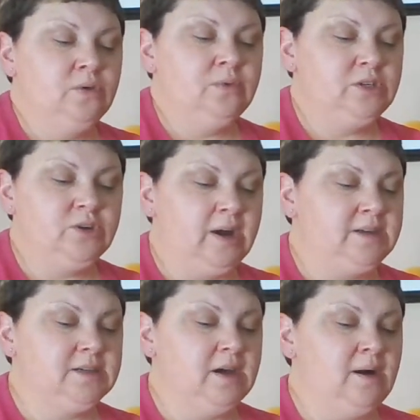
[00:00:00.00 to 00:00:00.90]
"We
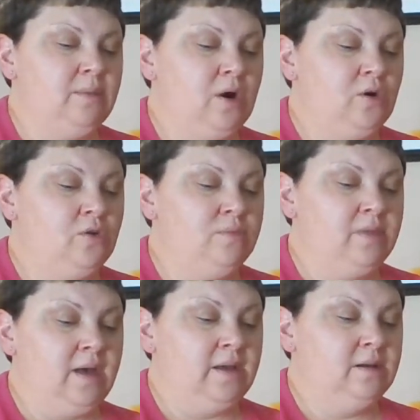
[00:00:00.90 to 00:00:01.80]
tried to come home
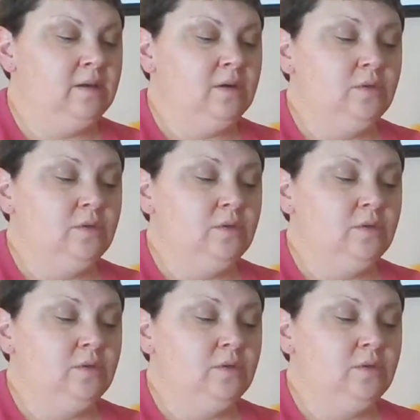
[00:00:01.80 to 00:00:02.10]
then.